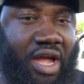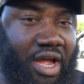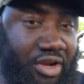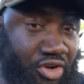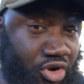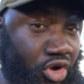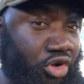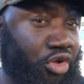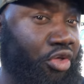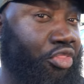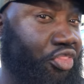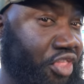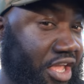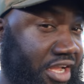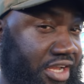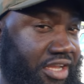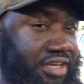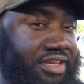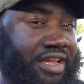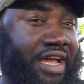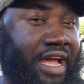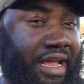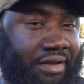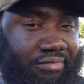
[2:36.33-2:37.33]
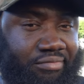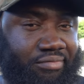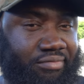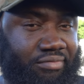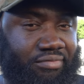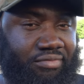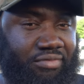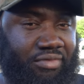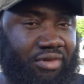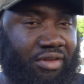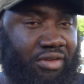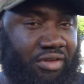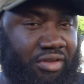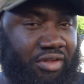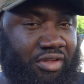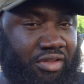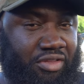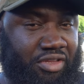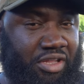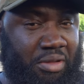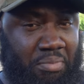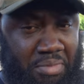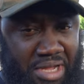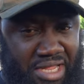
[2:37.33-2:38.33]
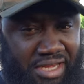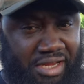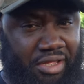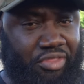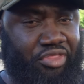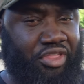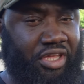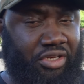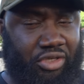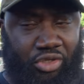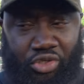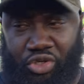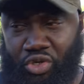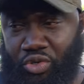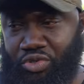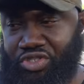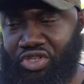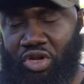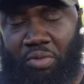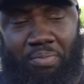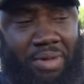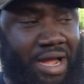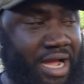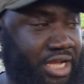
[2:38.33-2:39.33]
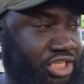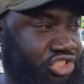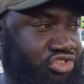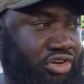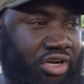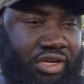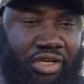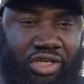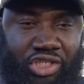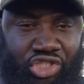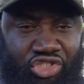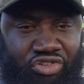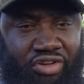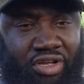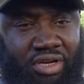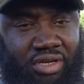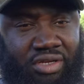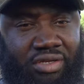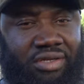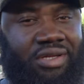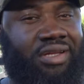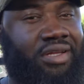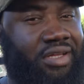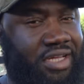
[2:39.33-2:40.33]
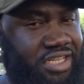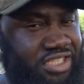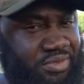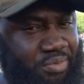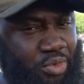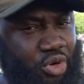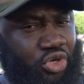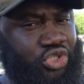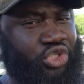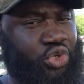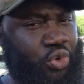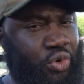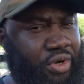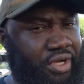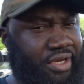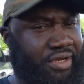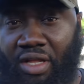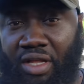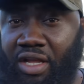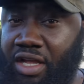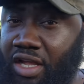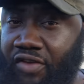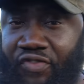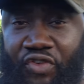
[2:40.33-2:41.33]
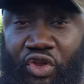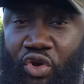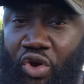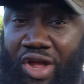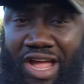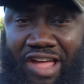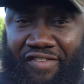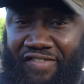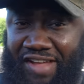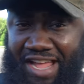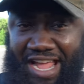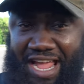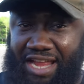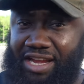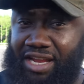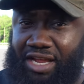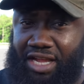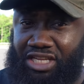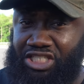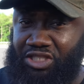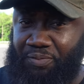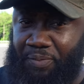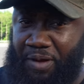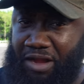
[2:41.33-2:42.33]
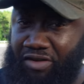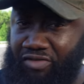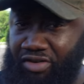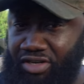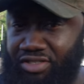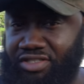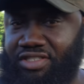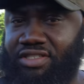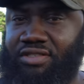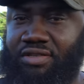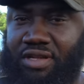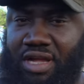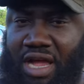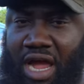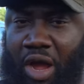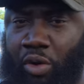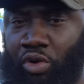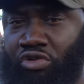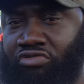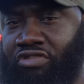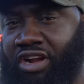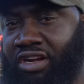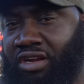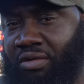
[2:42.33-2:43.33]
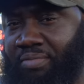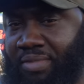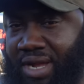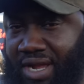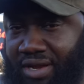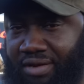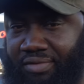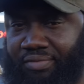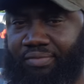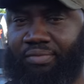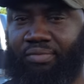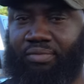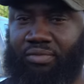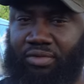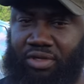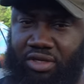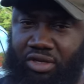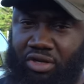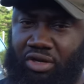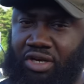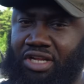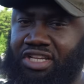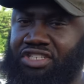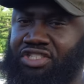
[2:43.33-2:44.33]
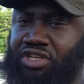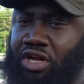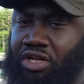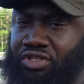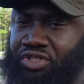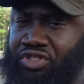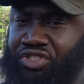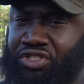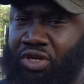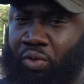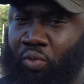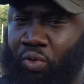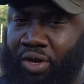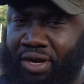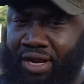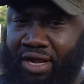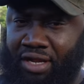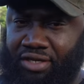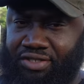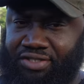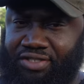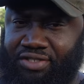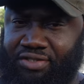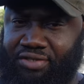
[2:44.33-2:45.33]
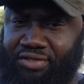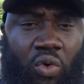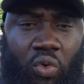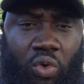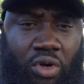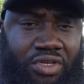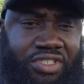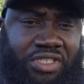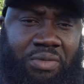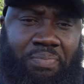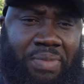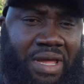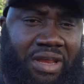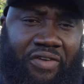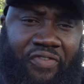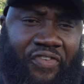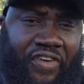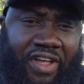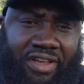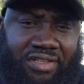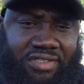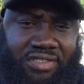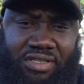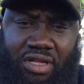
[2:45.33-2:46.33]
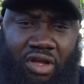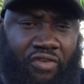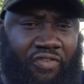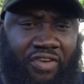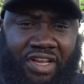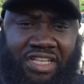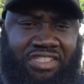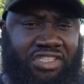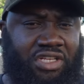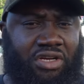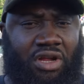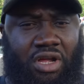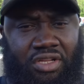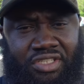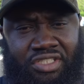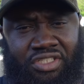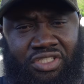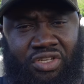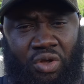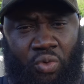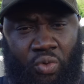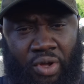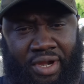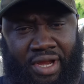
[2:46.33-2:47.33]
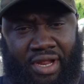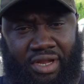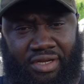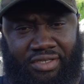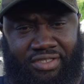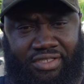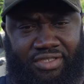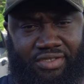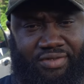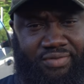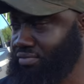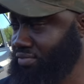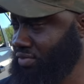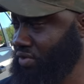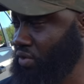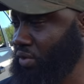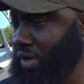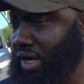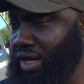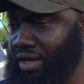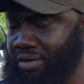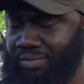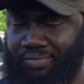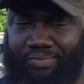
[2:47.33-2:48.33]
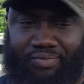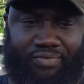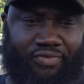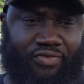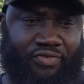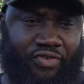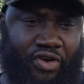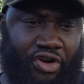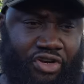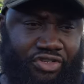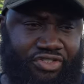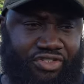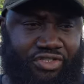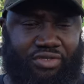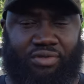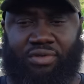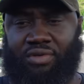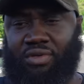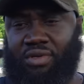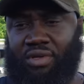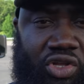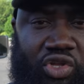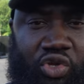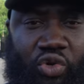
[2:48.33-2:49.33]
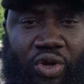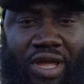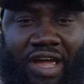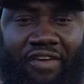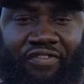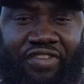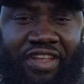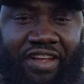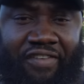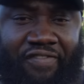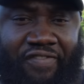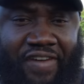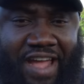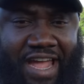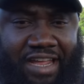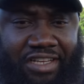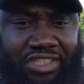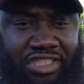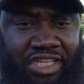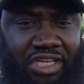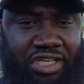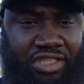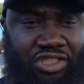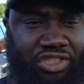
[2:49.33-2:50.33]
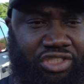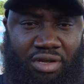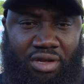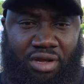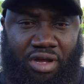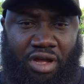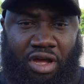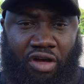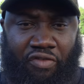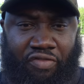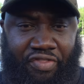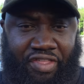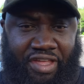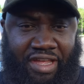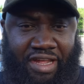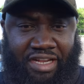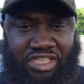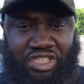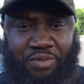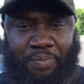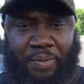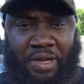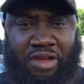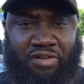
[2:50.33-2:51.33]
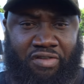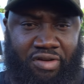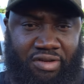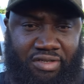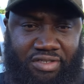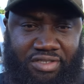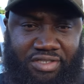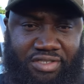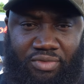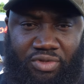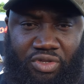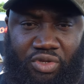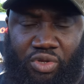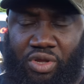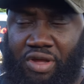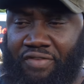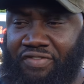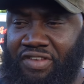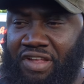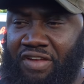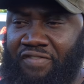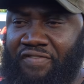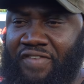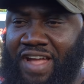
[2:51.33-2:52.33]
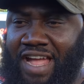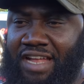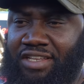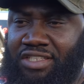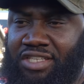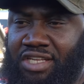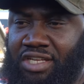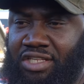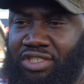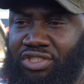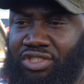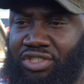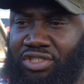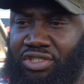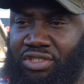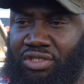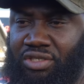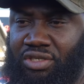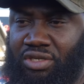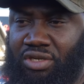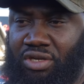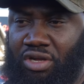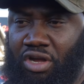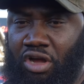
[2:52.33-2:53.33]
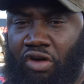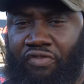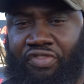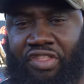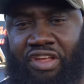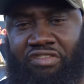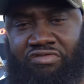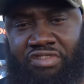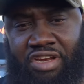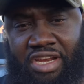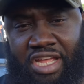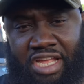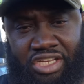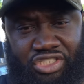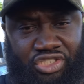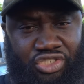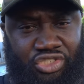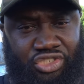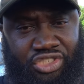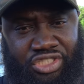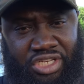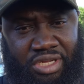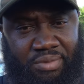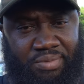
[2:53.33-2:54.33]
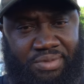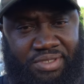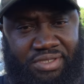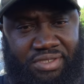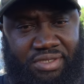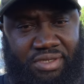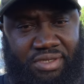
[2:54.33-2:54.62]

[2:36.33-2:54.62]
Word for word: I know you're thinking that the immediate thing to do is go buy a truck and a trailer. There's more to it. If you don't have any experience, I would recommend you lease onto someone else. What's the benefit of leasing onto someone else? Well, first, you have the advantage of their experience. You have the advantage of their relationships.